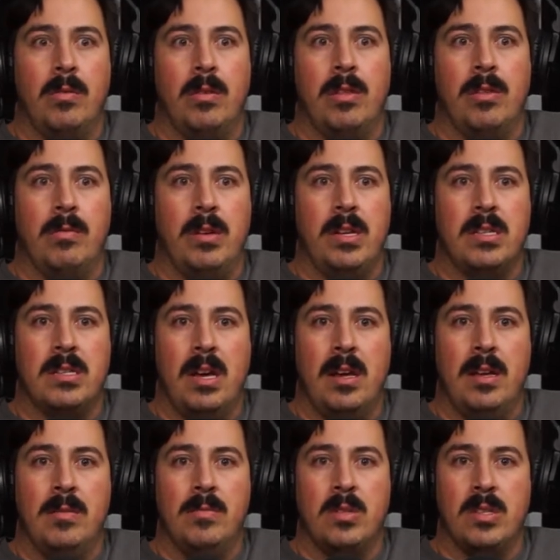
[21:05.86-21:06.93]
3
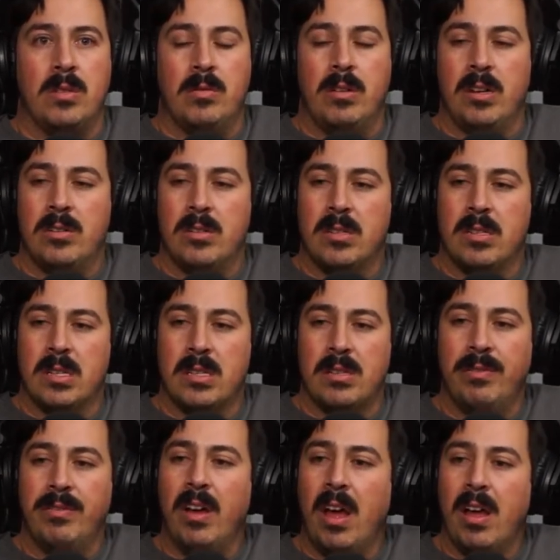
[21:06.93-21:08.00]
times
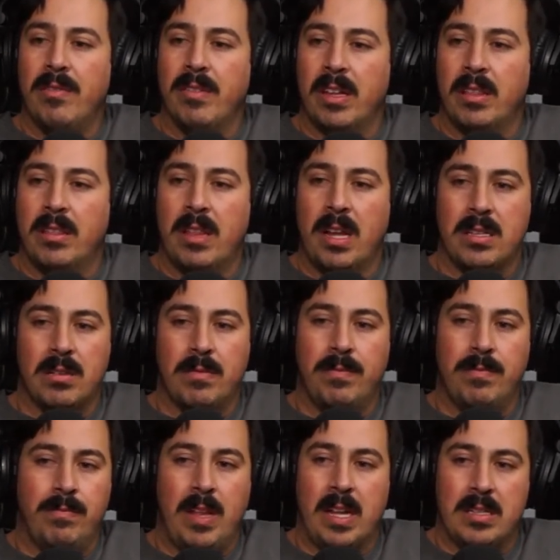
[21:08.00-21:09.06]
365, like that's
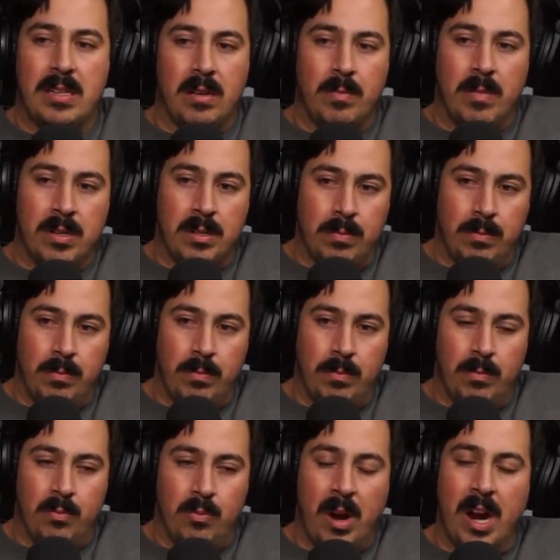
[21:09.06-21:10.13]
how much
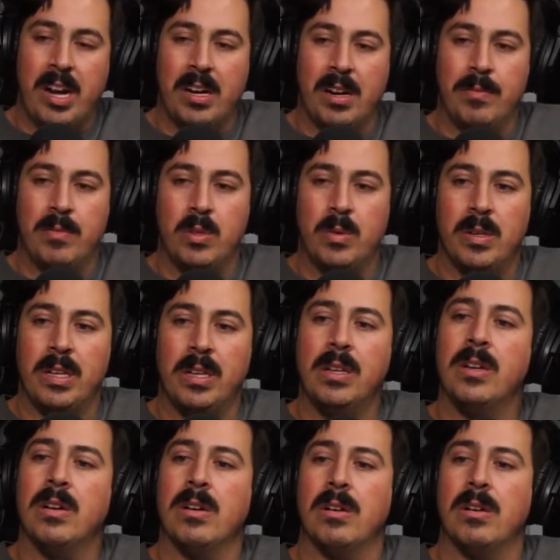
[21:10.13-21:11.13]
writing I'm doing a year.